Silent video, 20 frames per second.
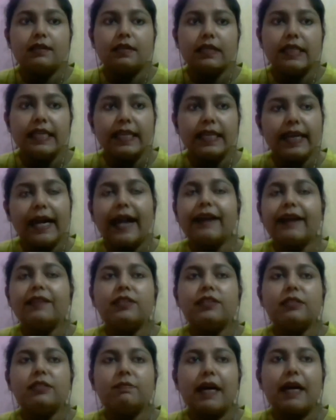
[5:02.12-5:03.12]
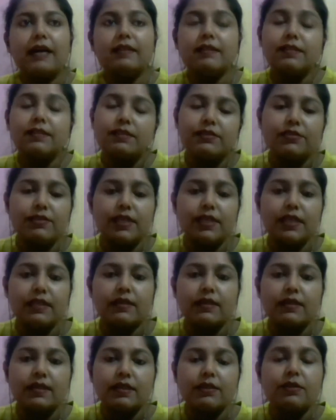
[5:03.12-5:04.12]
he had this past history.
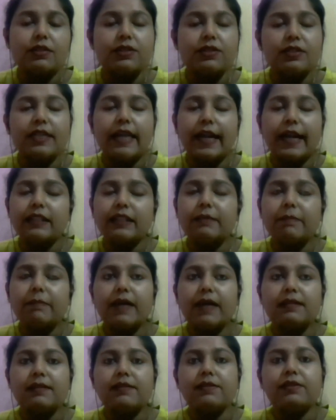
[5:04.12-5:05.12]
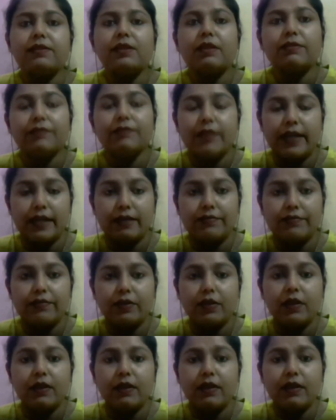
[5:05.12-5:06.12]
He or she had the past history of hair
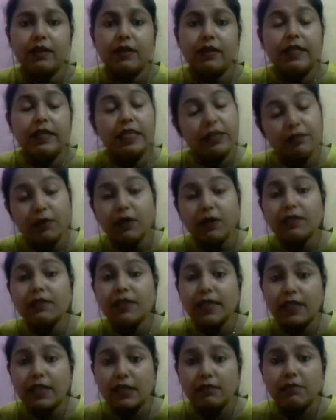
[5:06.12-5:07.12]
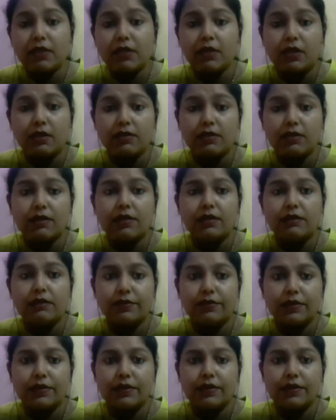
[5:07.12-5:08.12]
fall. He was taking minoxidil
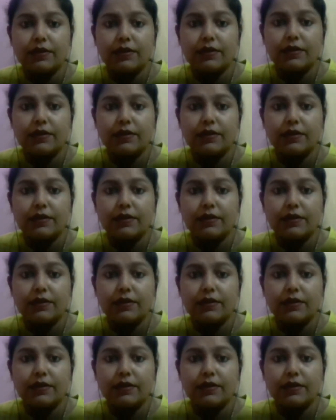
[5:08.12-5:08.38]
for it.